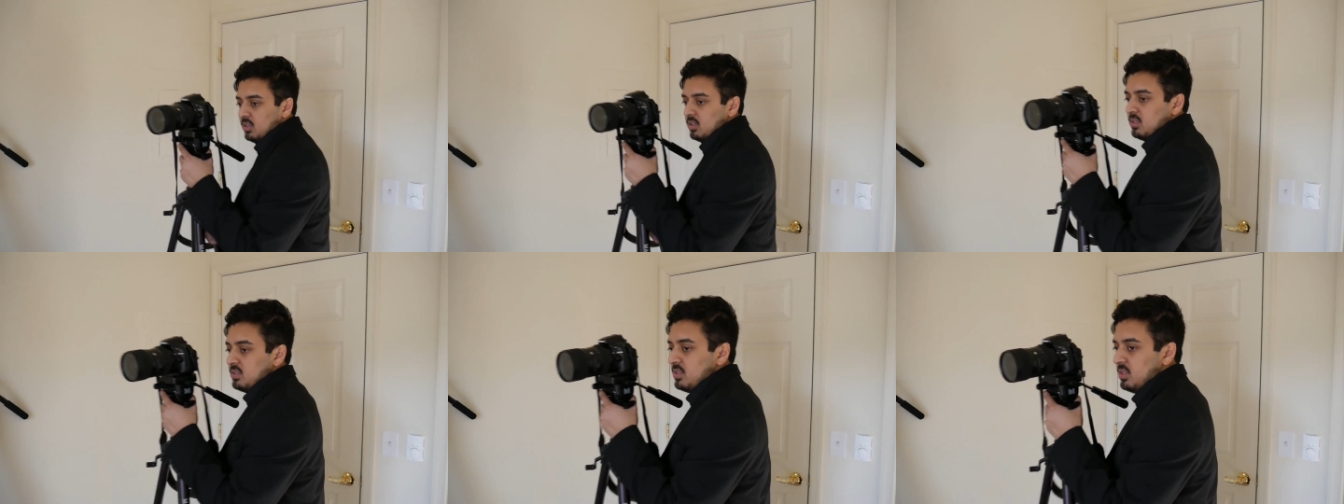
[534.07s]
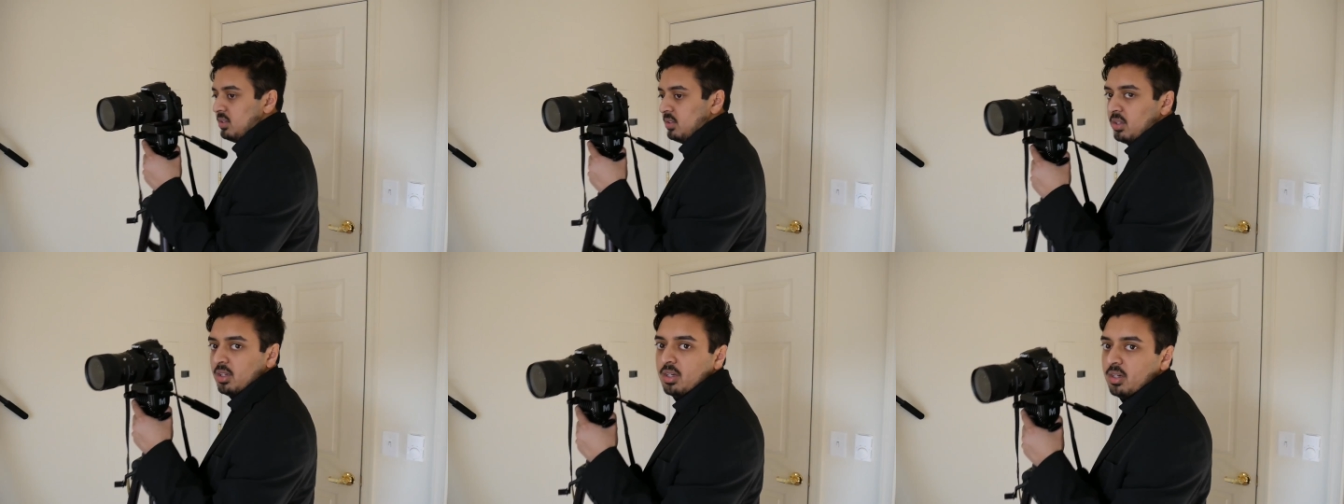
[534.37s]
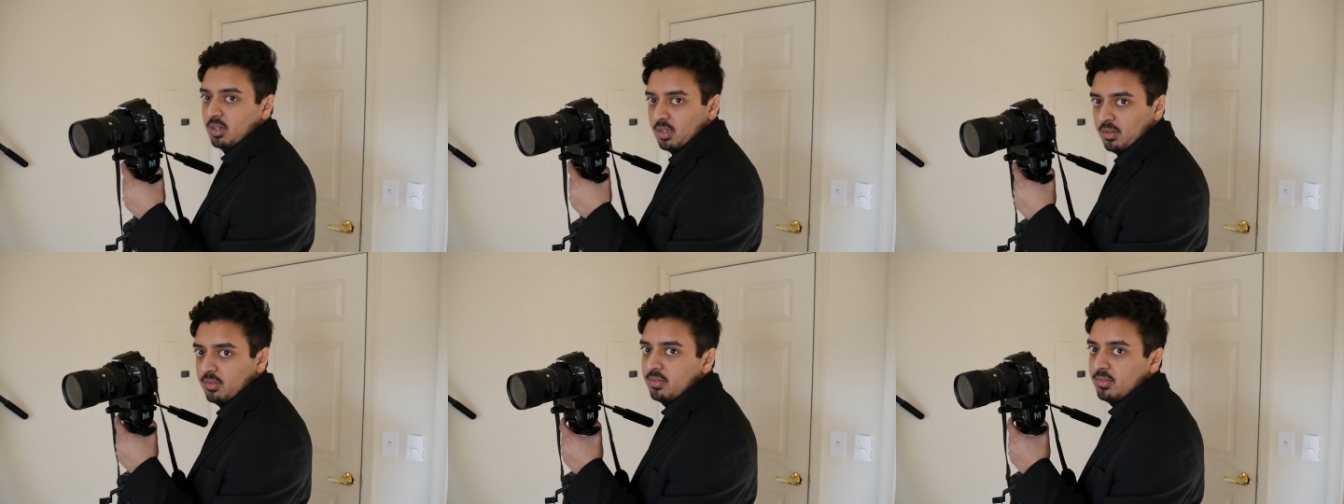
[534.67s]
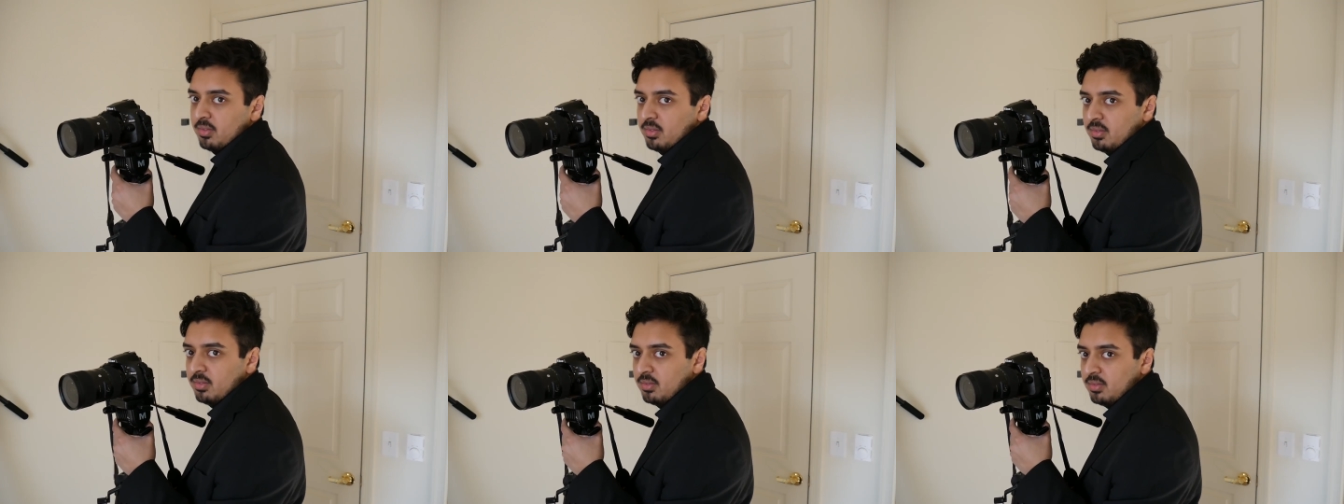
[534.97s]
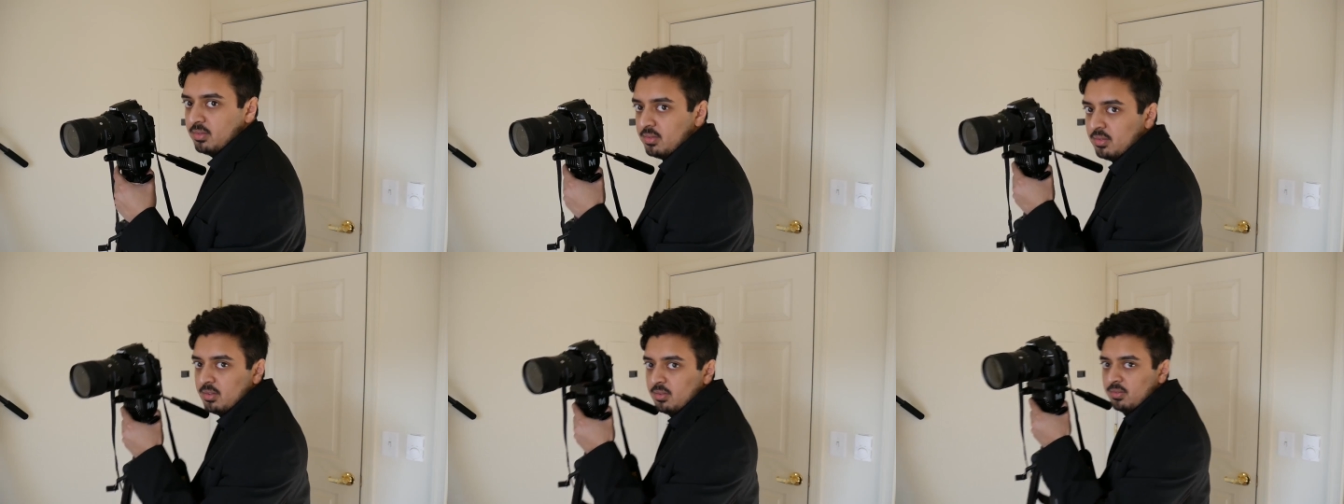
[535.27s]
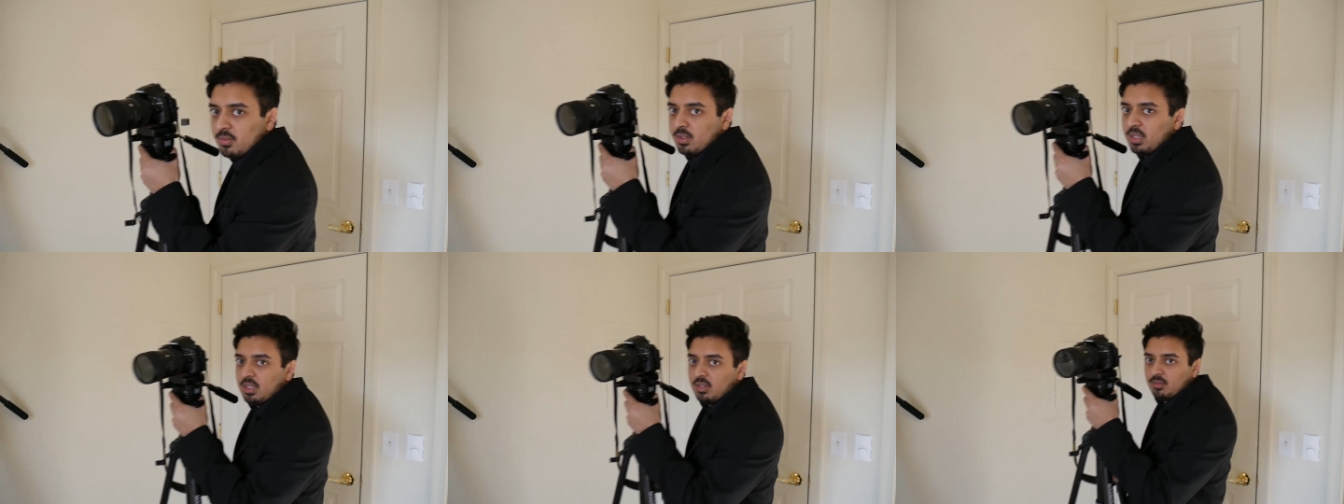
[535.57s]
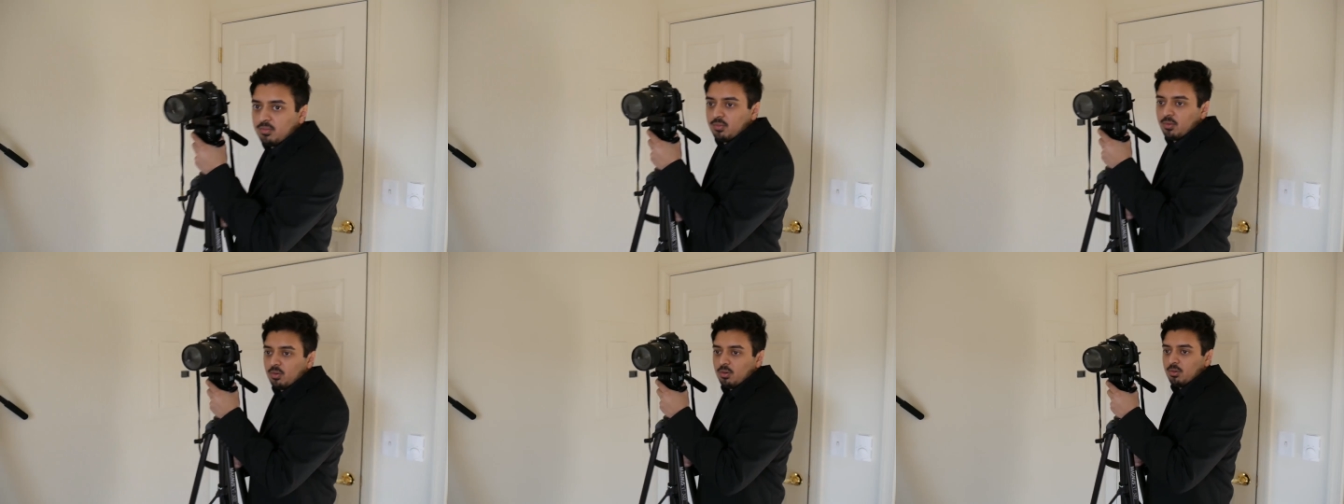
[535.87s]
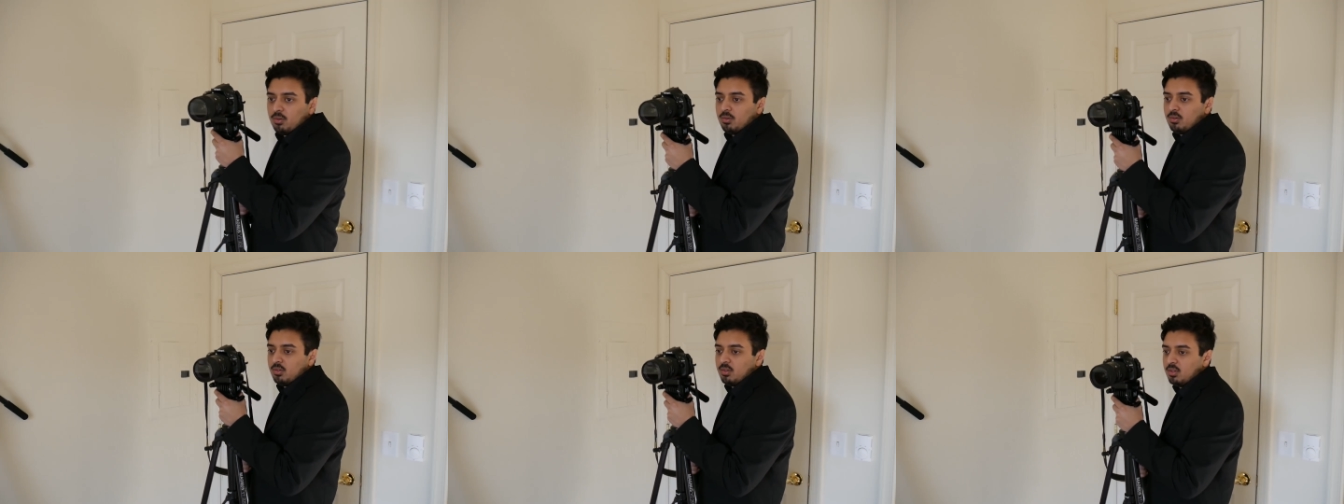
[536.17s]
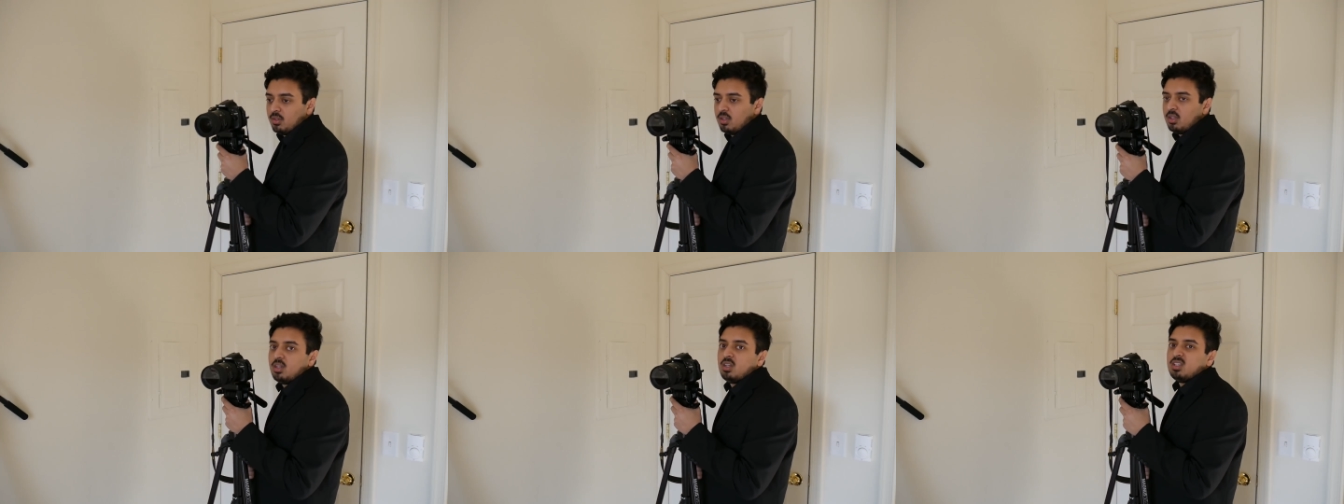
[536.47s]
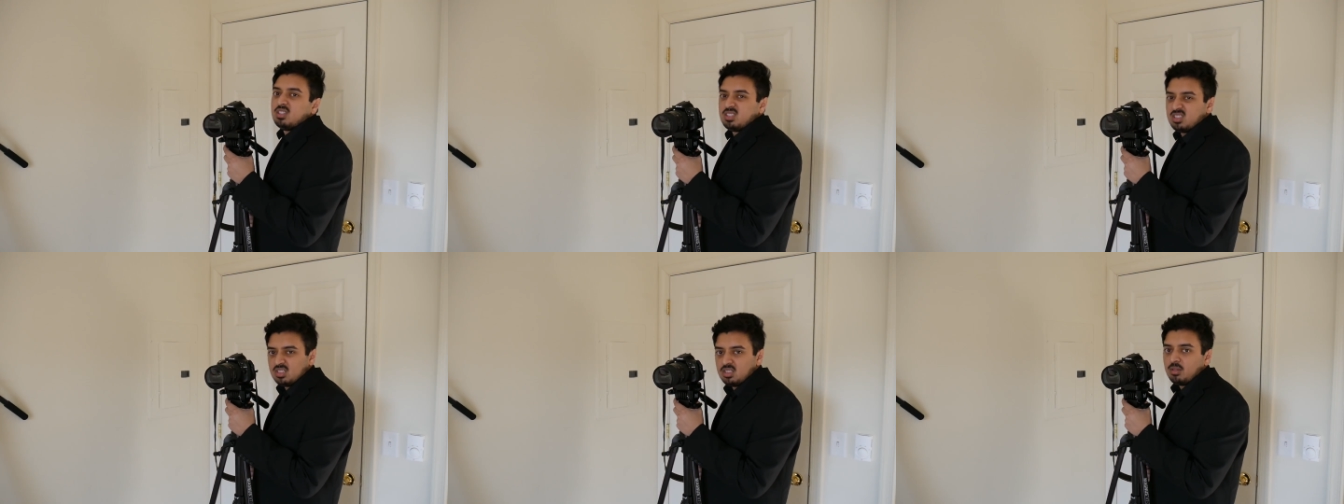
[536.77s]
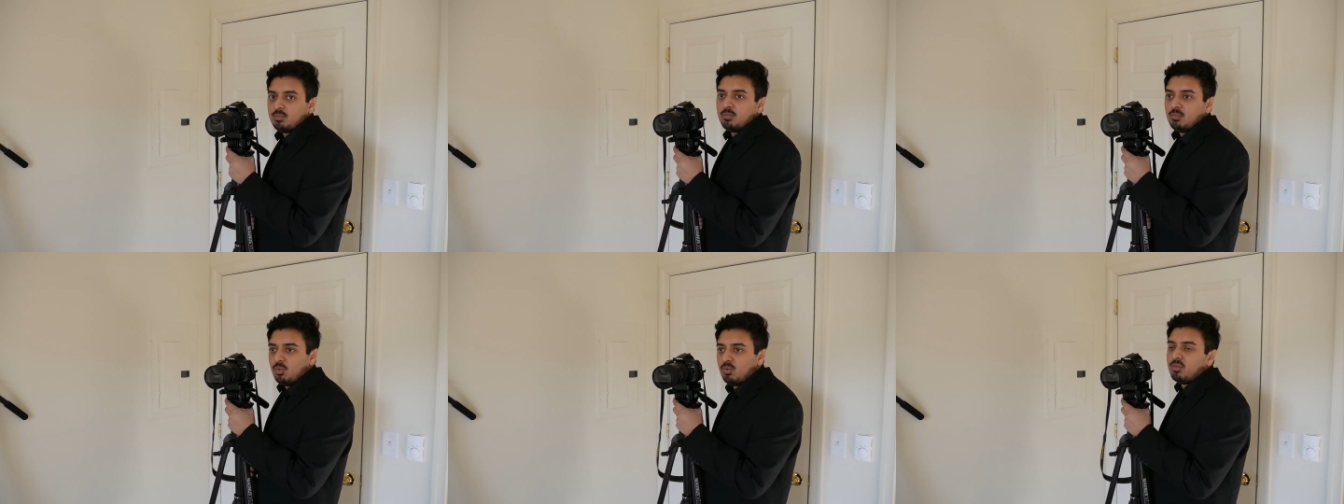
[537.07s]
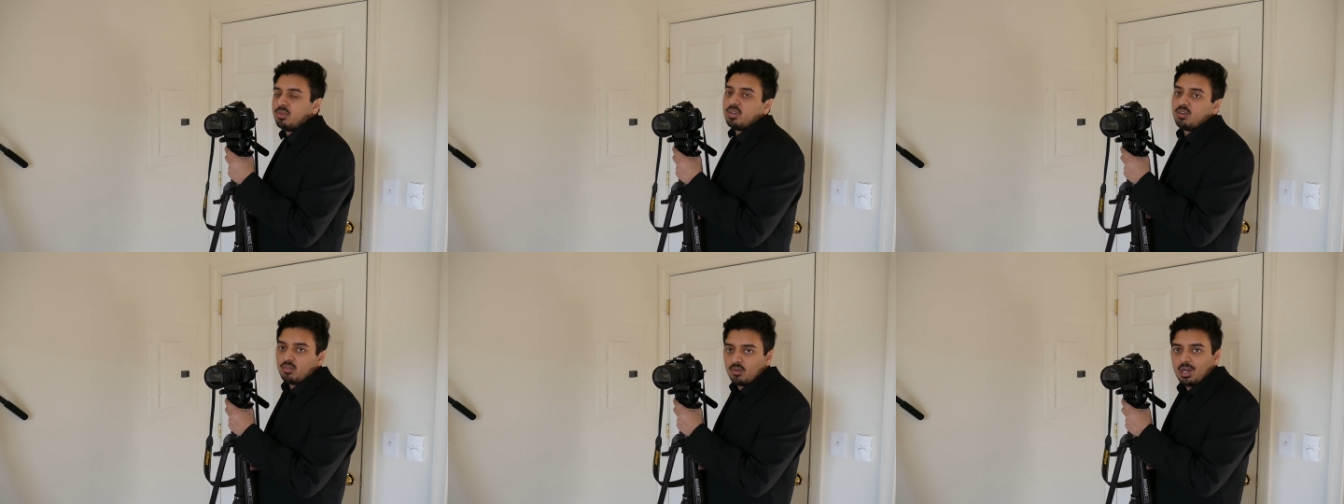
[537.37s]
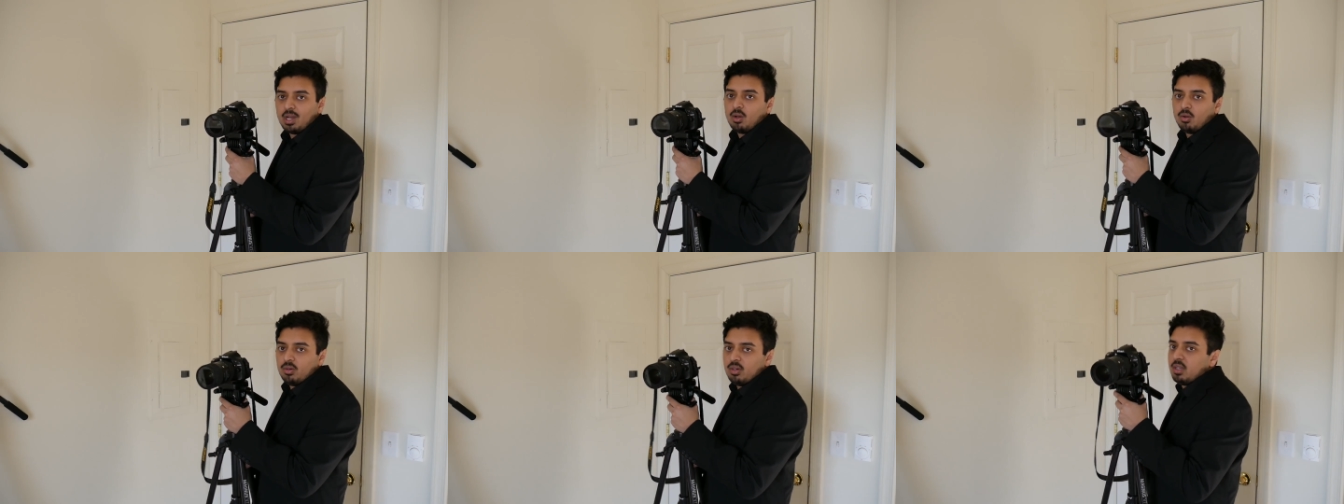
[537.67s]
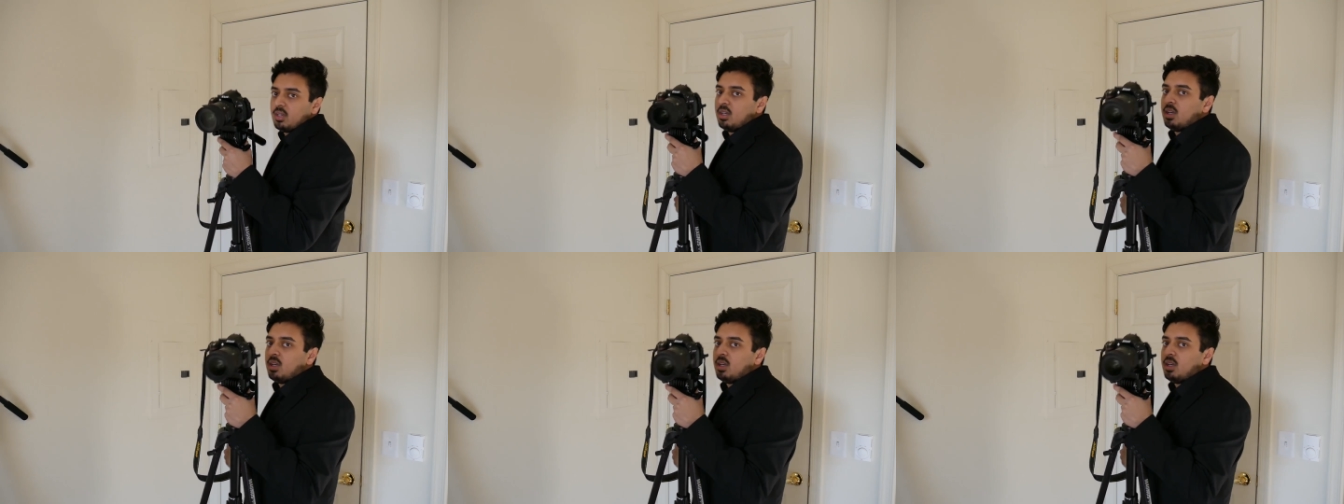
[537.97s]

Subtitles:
Still good enough for some moving around.